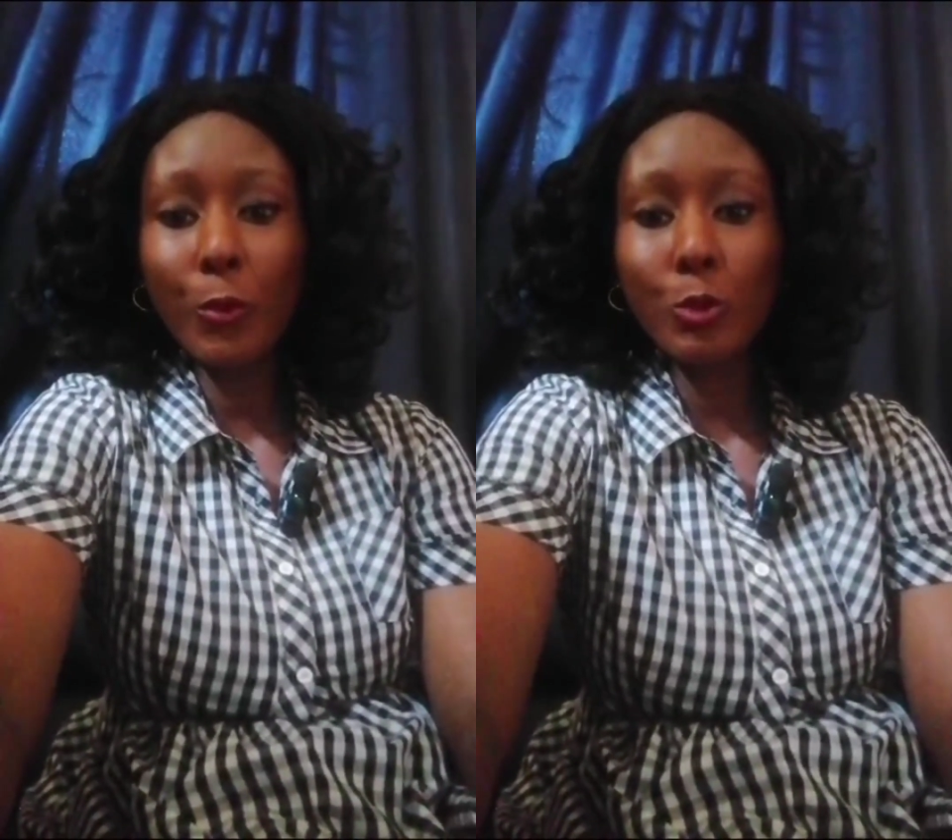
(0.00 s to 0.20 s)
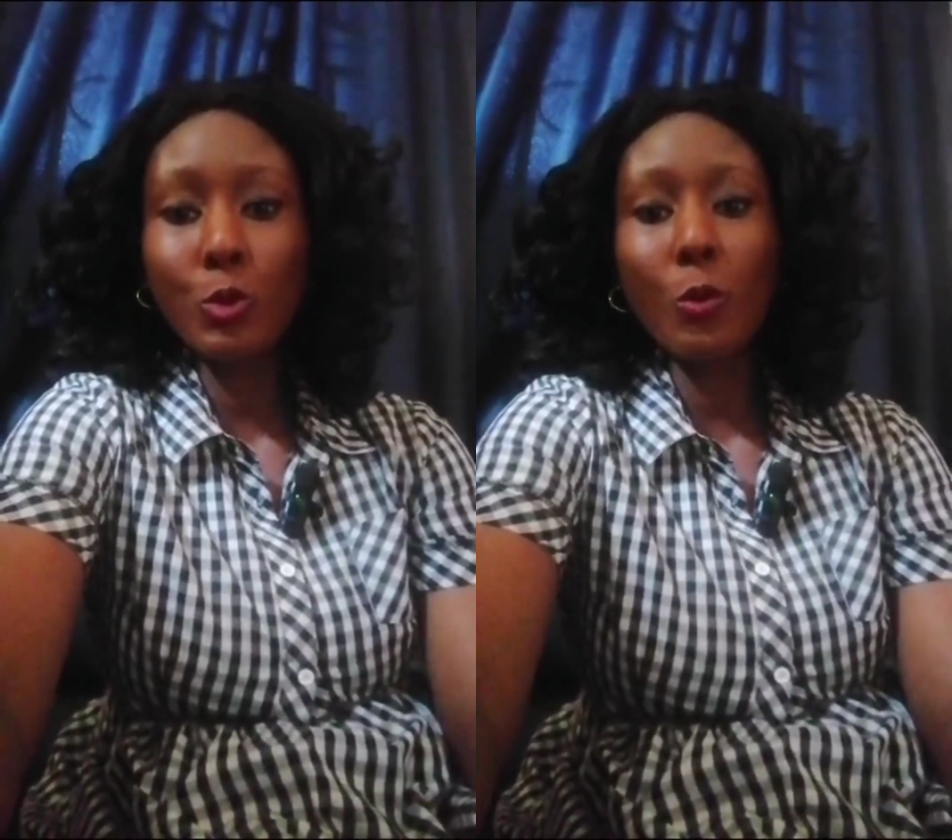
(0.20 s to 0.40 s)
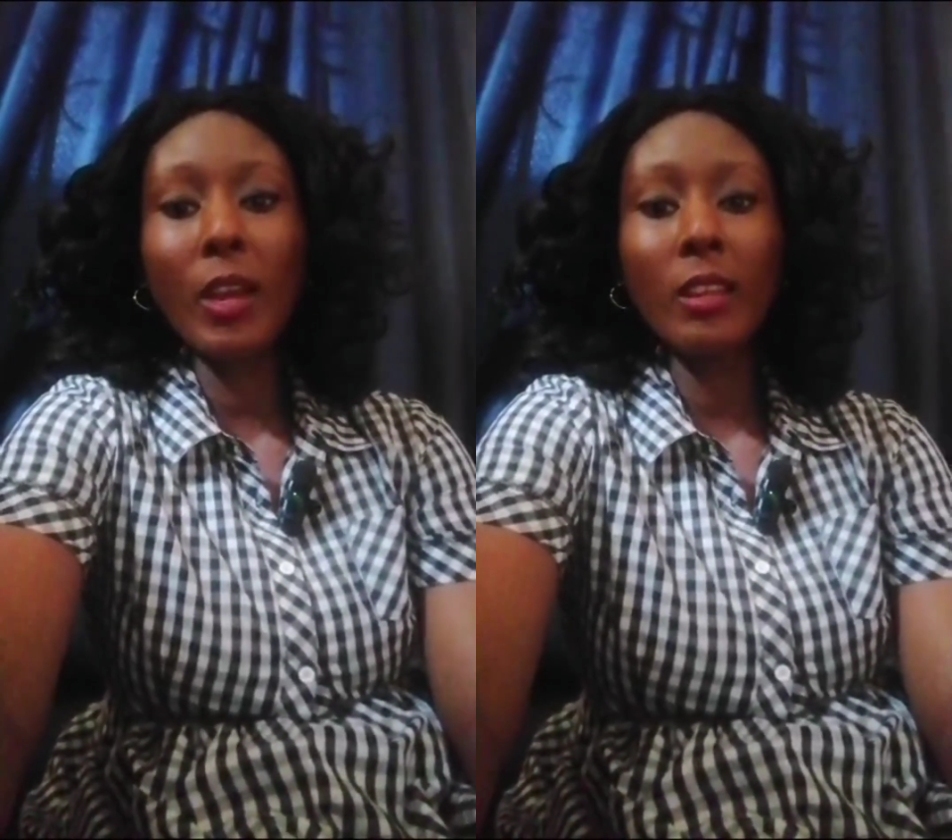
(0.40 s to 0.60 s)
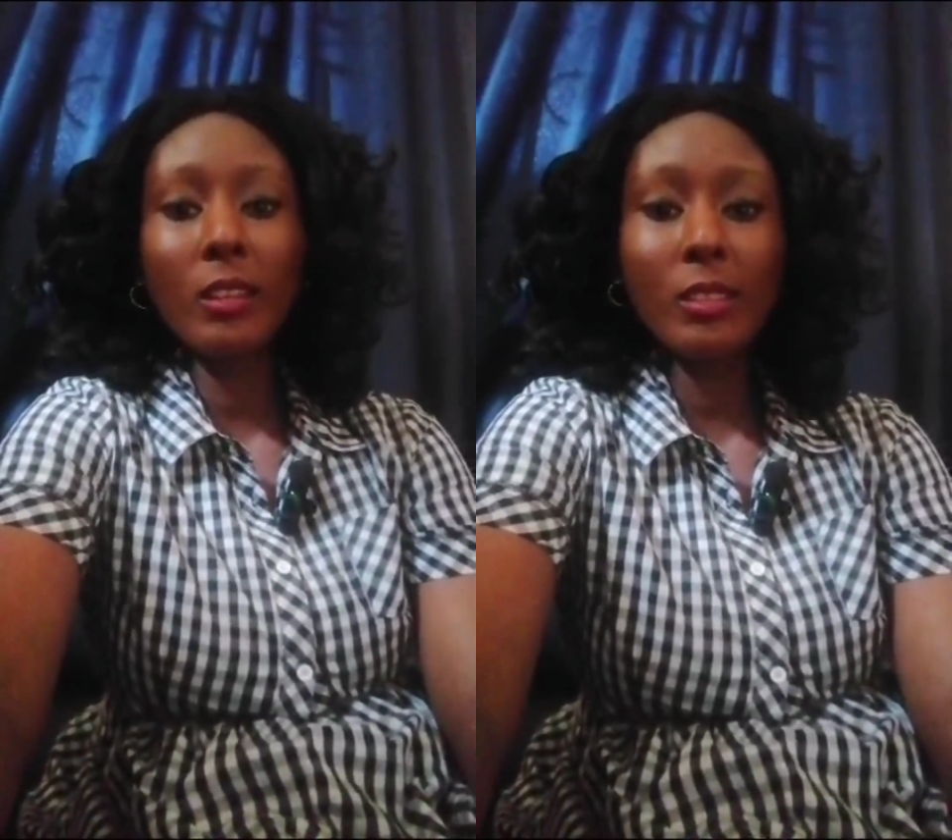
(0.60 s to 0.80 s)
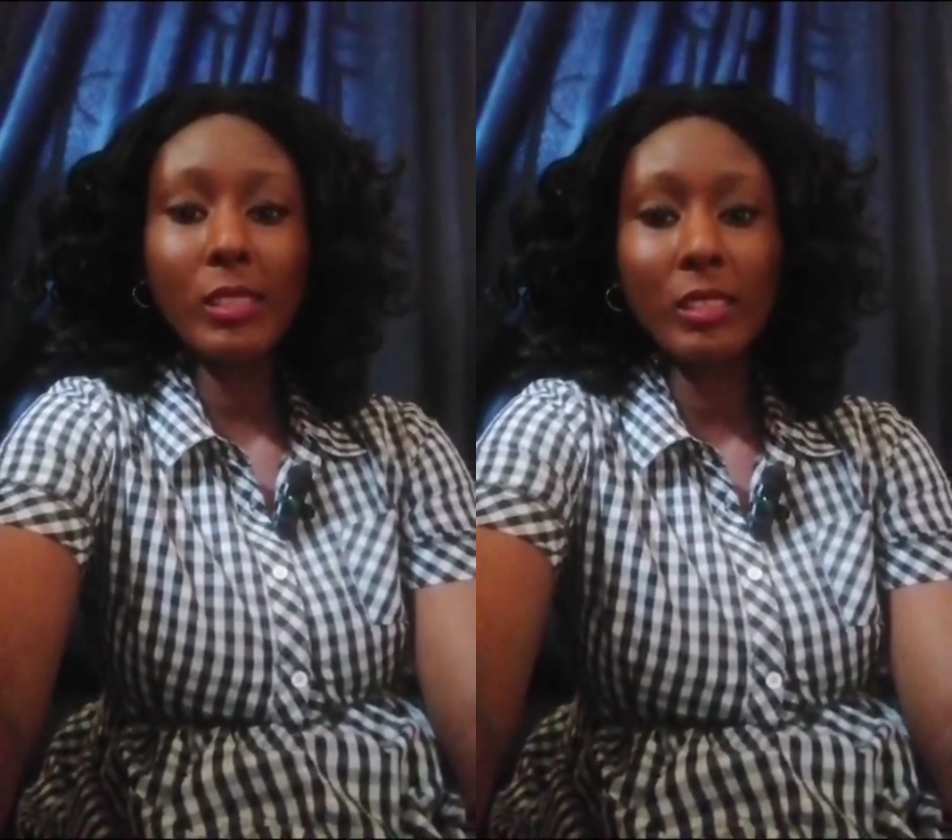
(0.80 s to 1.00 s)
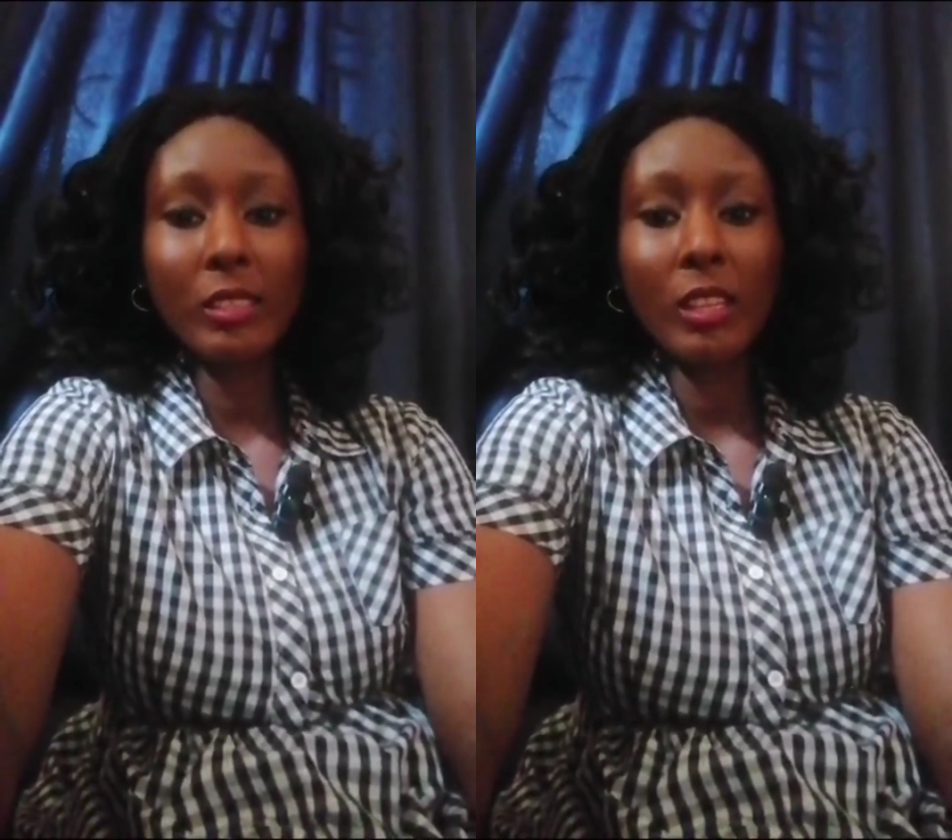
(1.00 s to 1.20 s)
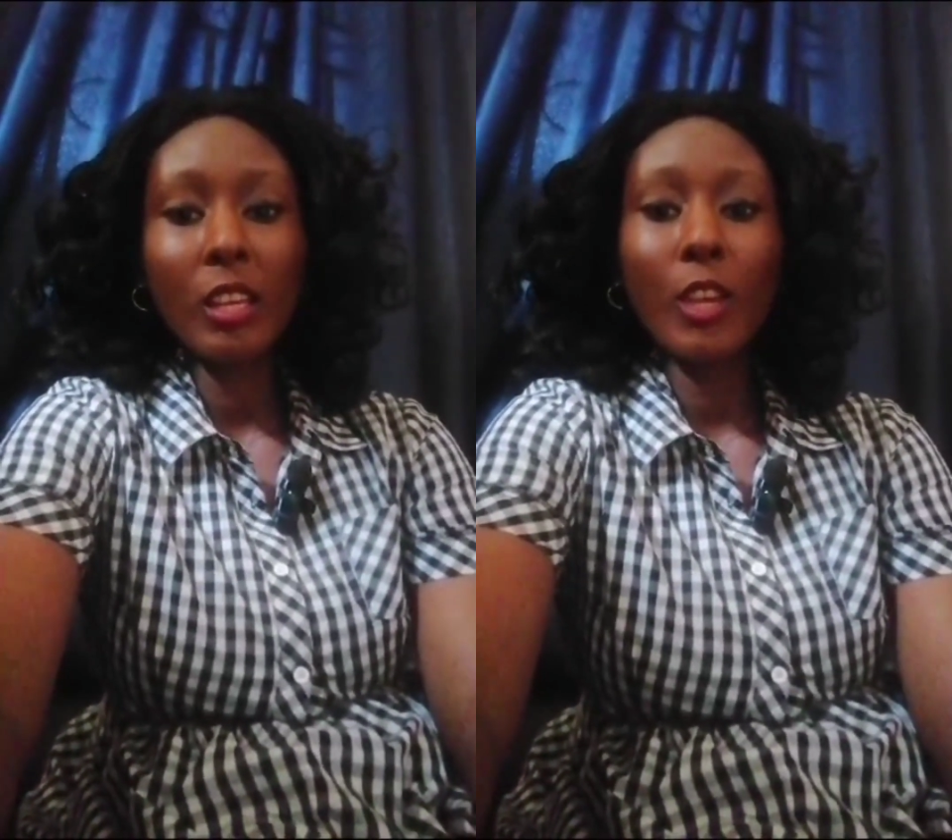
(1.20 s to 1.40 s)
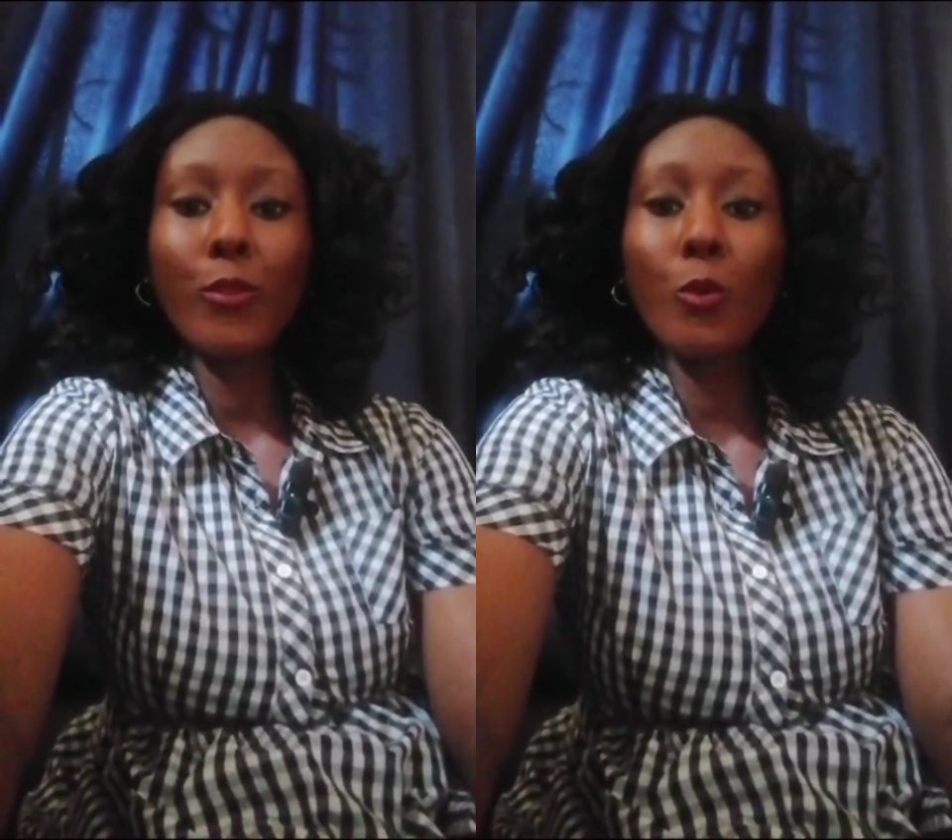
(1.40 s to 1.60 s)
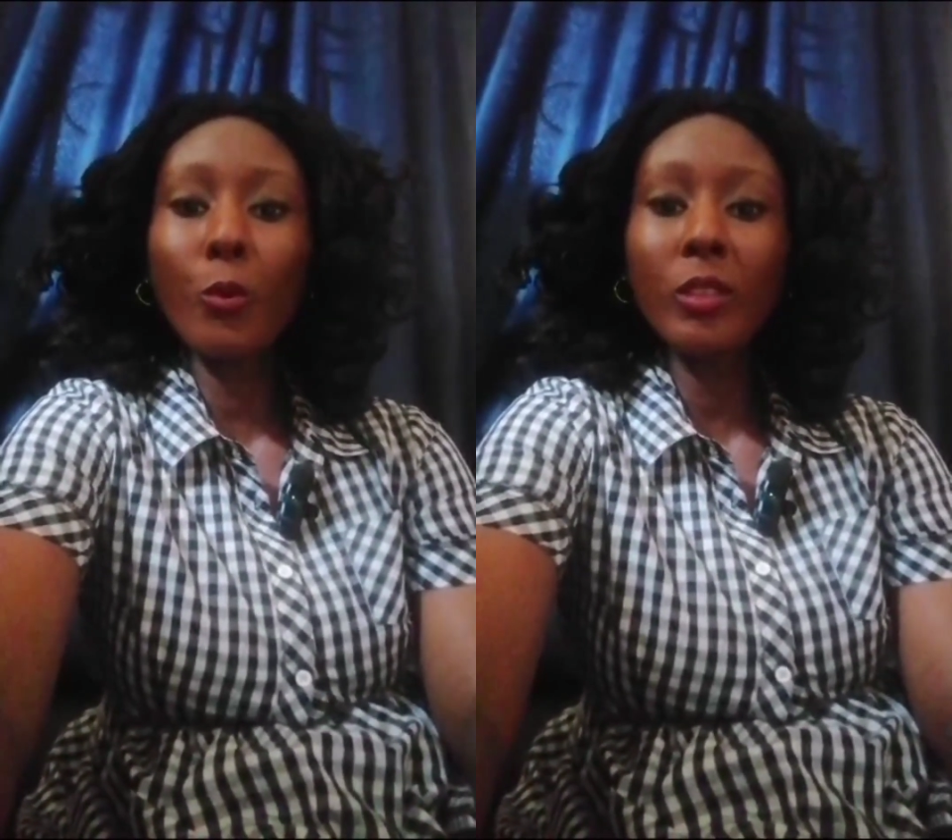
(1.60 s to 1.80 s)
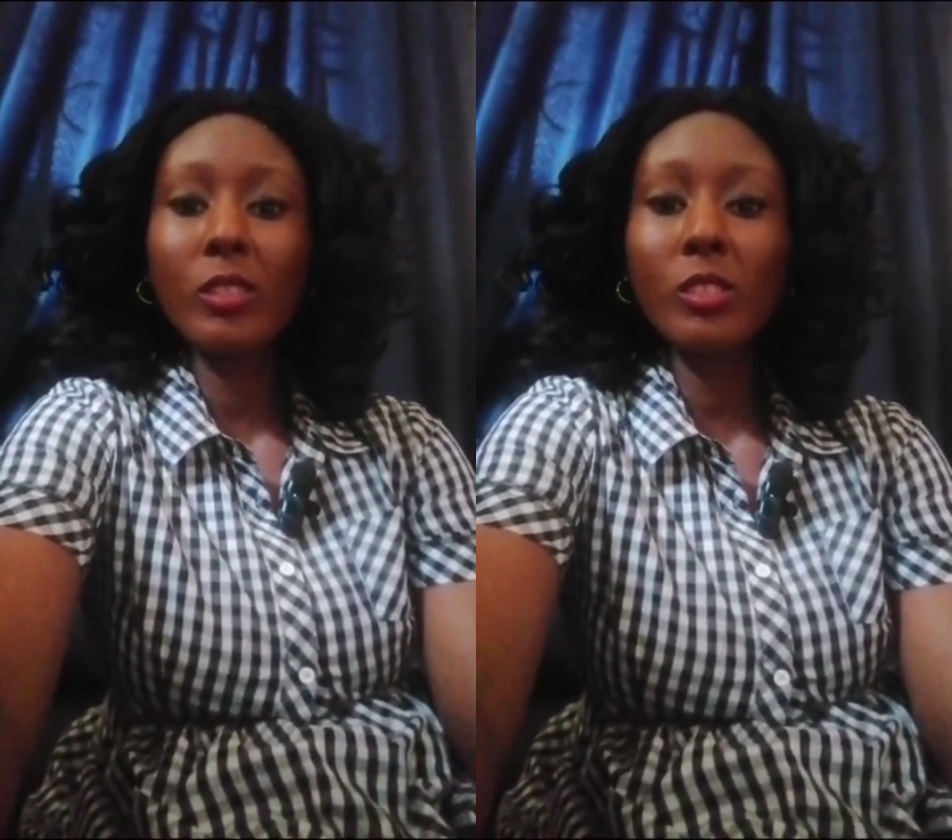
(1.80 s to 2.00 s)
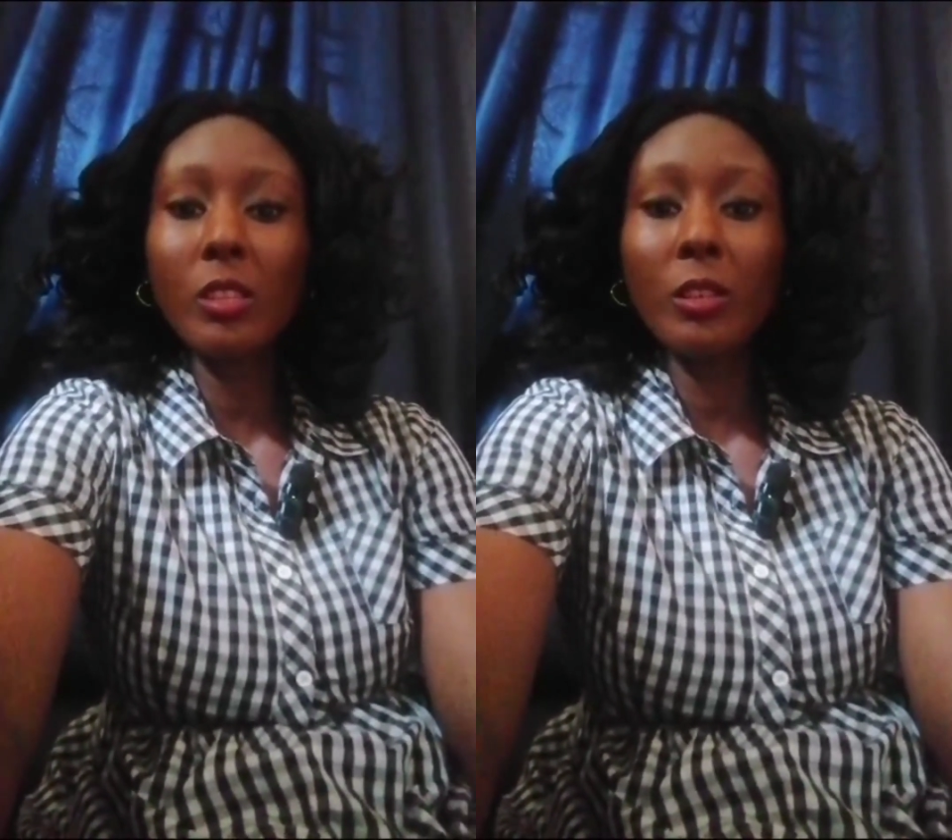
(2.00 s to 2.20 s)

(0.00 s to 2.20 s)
photo editing. If you want